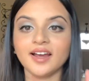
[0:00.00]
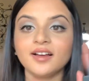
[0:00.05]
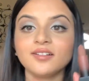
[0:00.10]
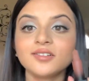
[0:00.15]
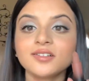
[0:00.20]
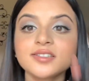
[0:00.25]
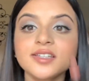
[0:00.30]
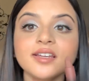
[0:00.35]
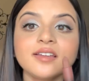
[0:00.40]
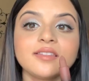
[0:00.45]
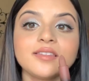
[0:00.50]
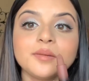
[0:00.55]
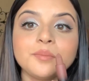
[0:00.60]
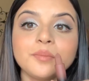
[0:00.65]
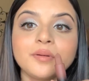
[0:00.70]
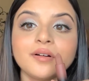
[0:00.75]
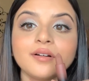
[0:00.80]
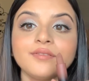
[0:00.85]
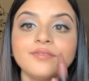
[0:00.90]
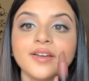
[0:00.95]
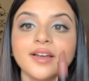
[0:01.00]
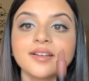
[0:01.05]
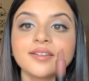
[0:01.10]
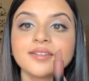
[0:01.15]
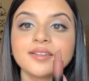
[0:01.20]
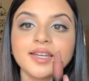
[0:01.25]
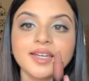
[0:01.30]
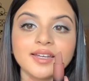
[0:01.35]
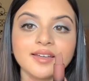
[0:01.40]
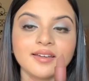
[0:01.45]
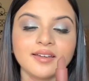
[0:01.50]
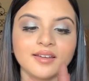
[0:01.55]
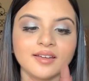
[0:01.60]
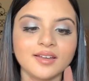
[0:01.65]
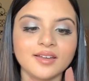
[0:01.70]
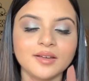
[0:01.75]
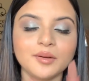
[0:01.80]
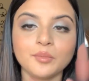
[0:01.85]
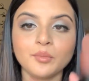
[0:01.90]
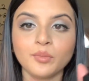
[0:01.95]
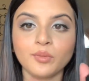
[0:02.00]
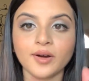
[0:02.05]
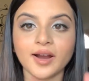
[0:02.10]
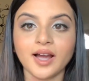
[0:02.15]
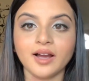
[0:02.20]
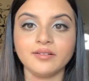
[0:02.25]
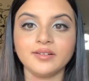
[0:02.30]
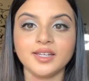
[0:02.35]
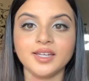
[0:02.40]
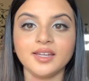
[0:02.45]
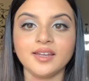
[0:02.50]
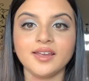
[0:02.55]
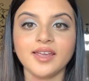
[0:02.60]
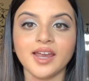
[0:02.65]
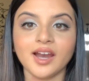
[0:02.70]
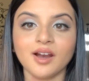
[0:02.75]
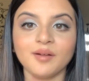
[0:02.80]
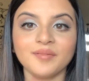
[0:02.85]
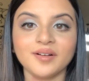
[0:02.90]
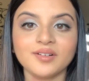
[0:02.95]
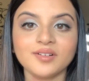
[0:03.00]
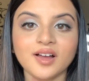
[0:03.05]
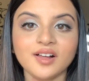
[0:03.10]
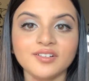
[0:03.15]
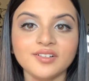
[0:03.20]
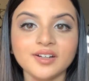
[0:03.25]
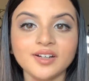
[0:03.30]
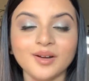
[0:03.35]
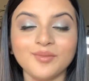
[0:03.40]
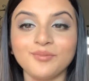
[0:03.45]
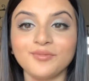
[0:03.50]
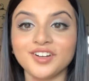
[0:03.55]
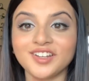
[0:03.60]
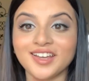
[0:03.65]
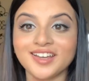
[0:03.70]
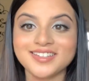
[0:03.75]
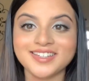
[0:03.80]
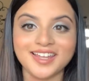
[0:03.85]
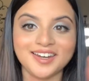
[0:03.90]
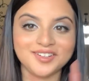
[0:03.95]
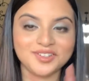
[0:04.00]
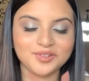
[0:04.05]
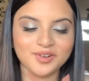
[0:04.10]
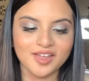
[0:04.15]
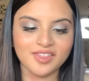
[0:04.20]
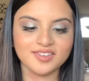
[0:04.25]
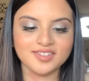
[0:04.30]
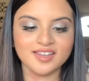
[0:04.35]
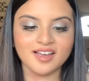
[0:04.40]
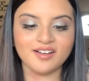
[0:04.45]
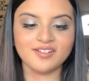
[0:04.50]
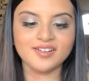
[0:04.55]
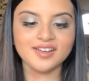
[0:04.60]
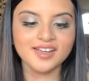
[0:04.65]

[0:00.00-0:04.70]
it looks like the perfect like brownie caramel color. I'm really excited to try this out.